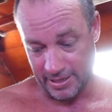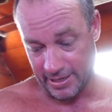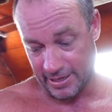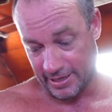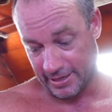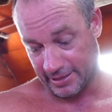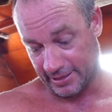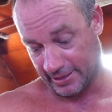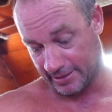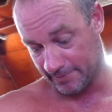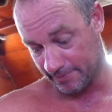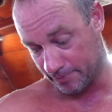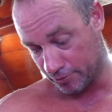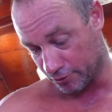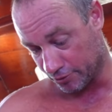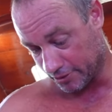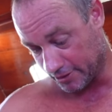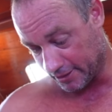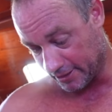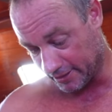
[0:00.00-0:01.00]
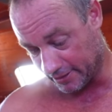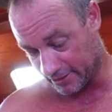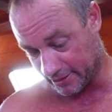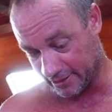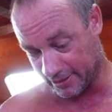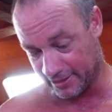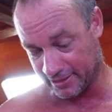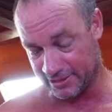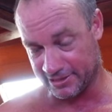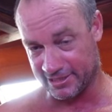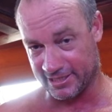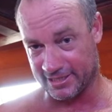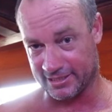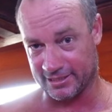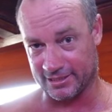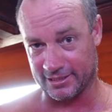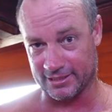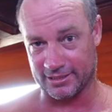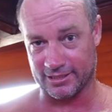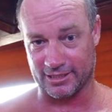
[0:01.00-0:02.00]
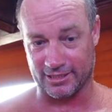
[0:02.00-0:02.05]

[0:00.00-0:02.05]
and then puts it into the injectors,